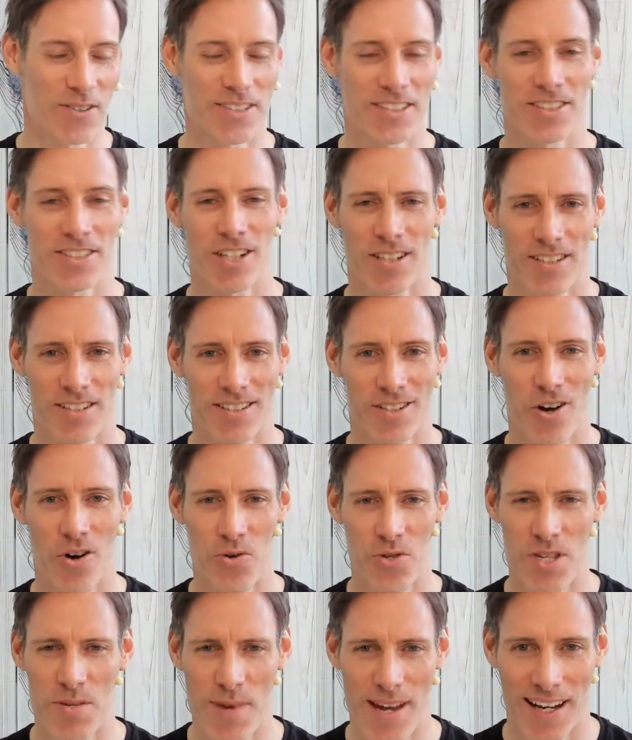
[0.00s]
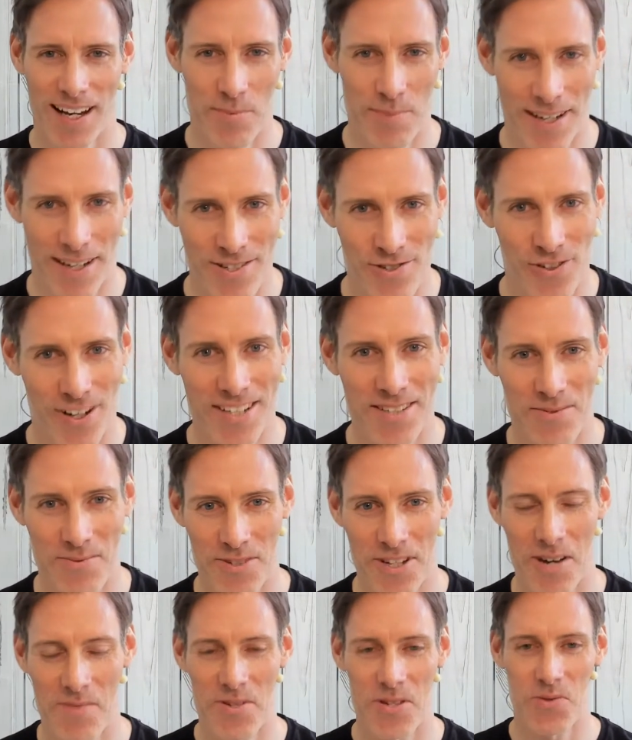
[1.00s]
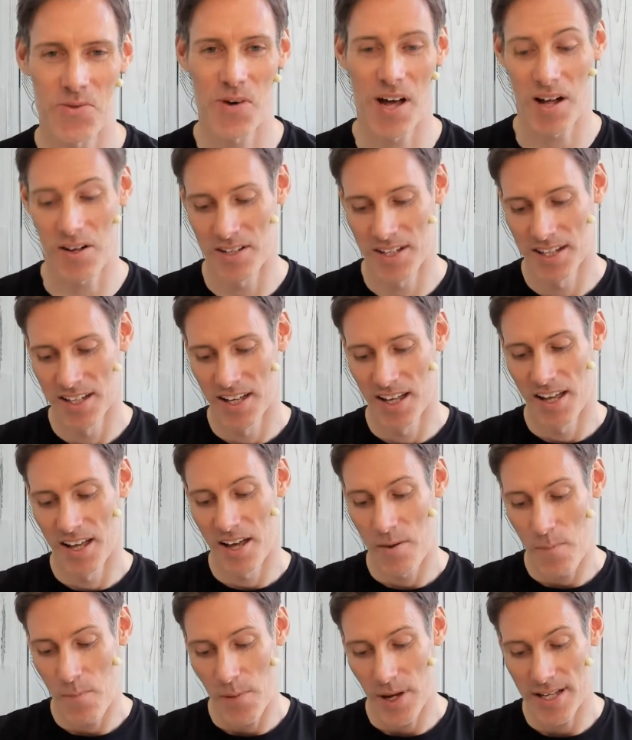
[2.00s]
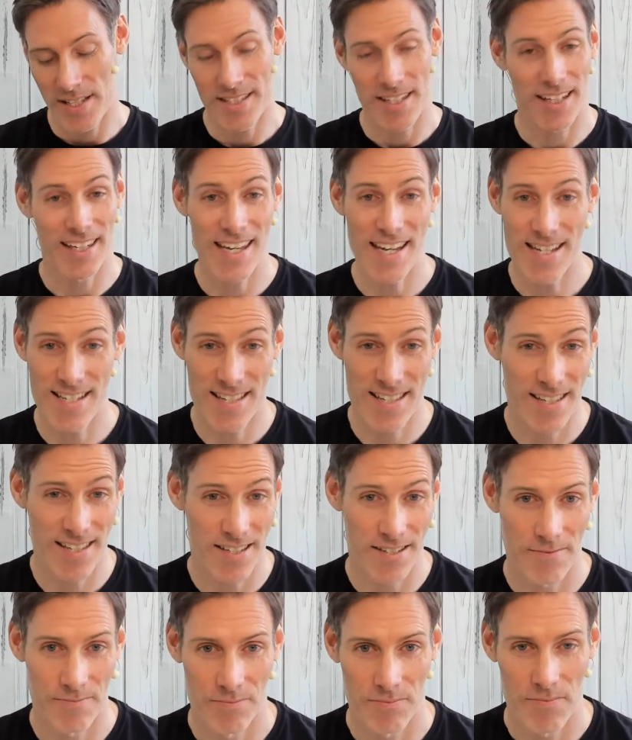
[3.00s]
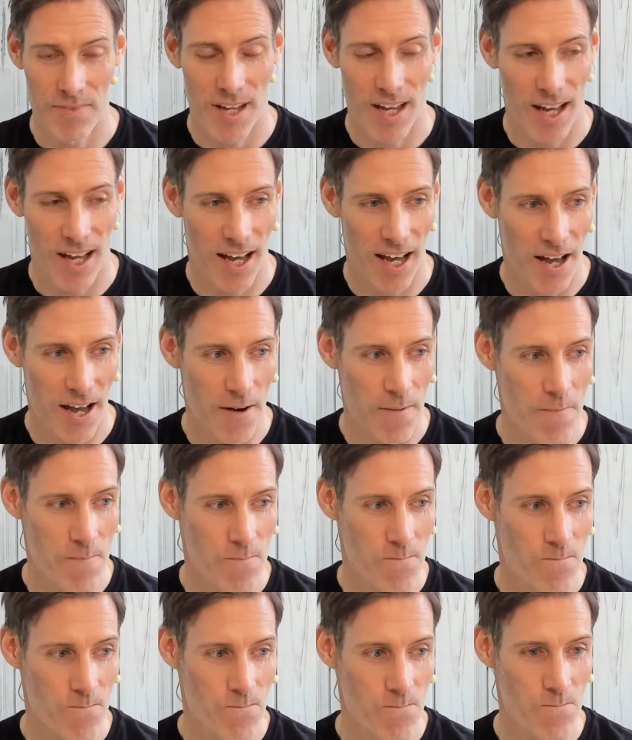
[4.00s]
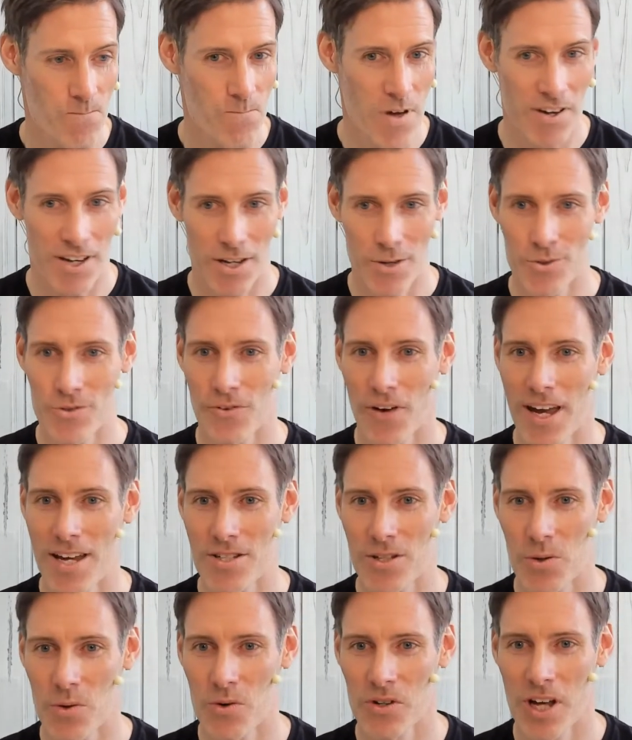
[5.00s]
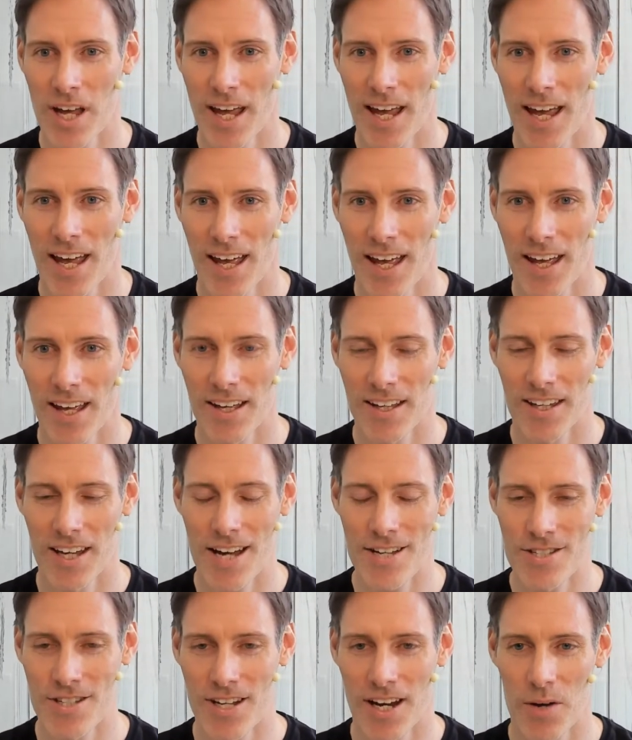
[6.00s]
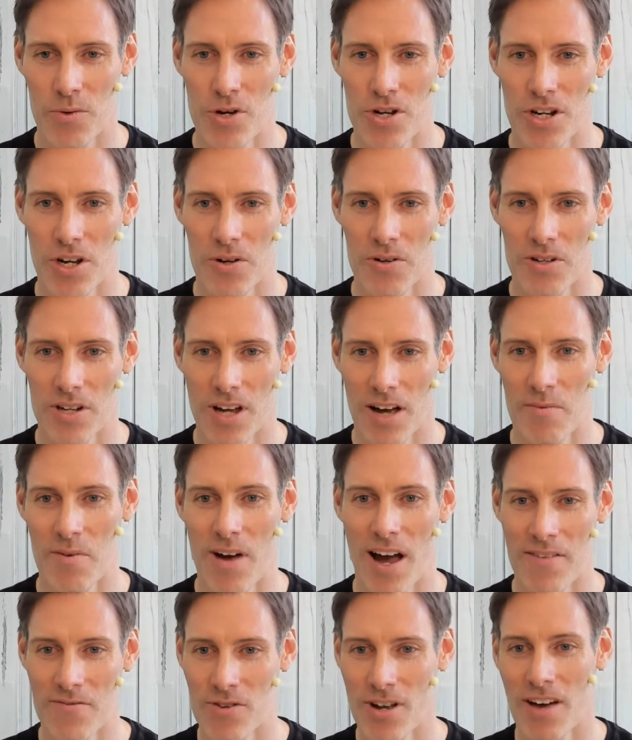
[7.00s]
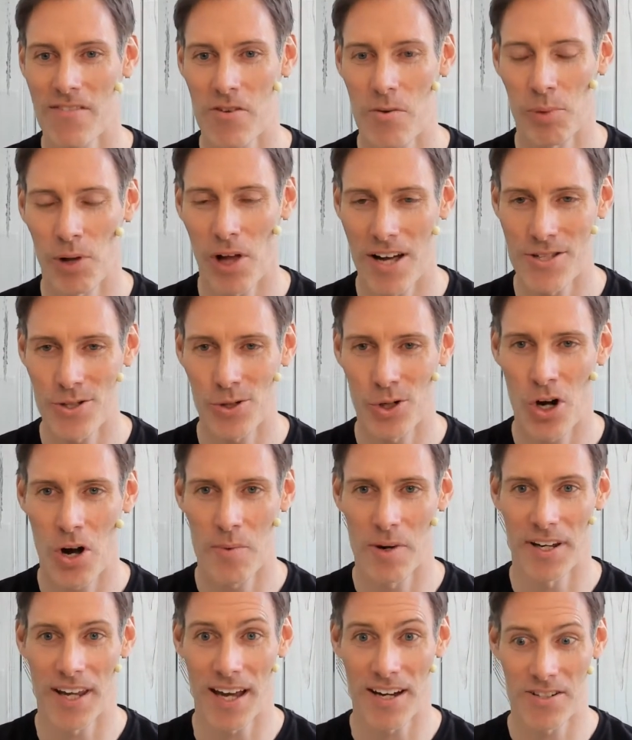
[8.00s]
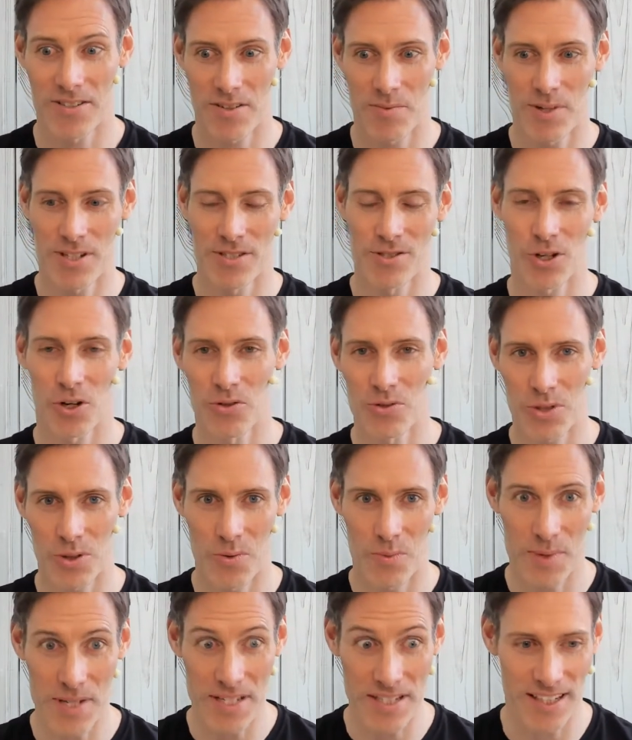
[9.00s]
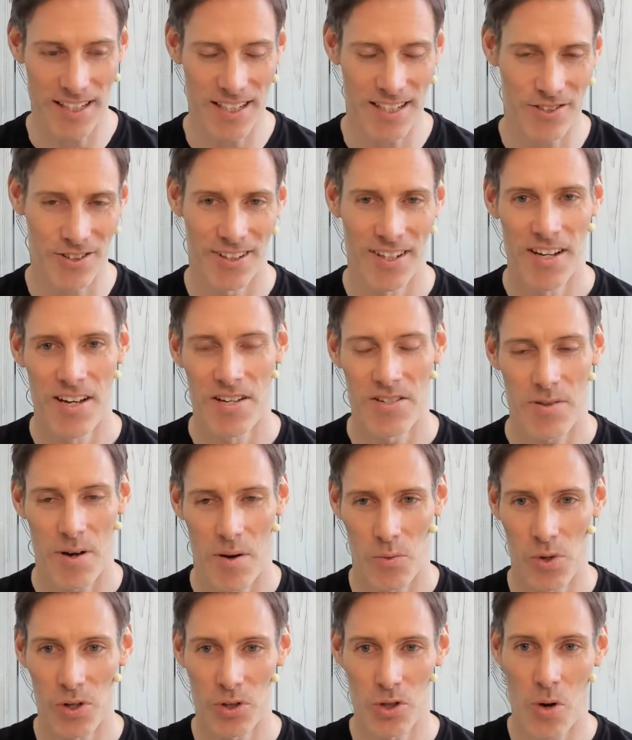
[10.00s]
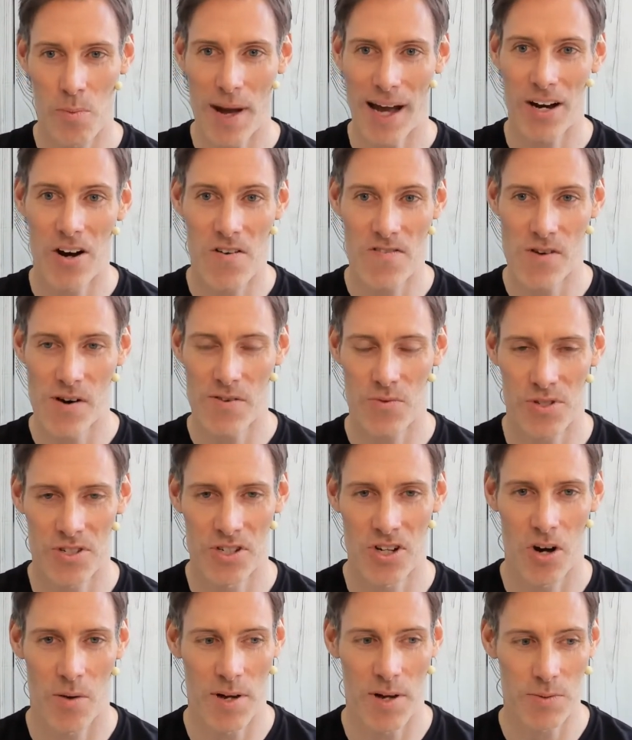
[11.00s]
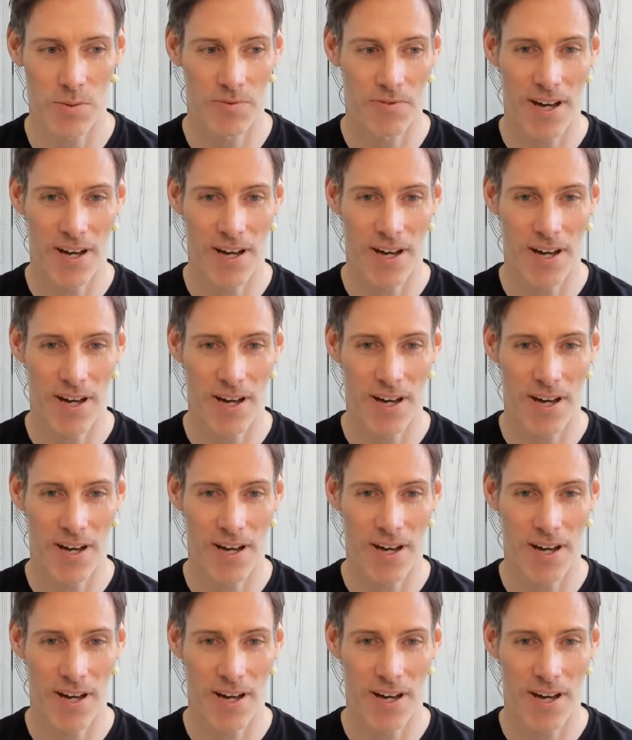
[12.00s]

she causes me a little bit of stress sometimes as well. But kids, I think it was Faisal, you were on here yesterday, weren't you? I haven't replied to your comment yet because I've been so, so busy. So I will go back over everyone's comments. But